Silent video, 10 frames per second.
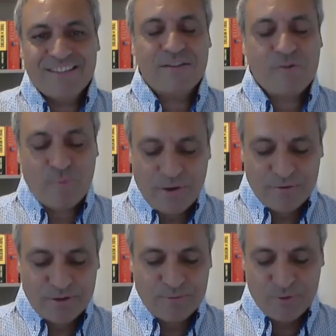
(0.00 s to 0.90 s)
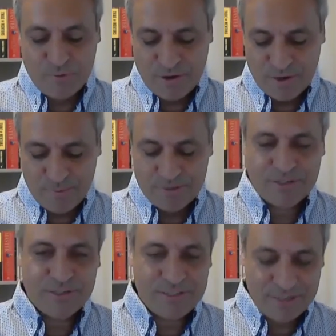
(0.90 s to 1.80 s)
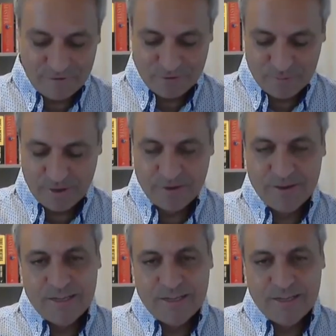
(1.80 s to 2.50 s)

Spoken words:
You're welcome. You're welcome. It's good to hear from you.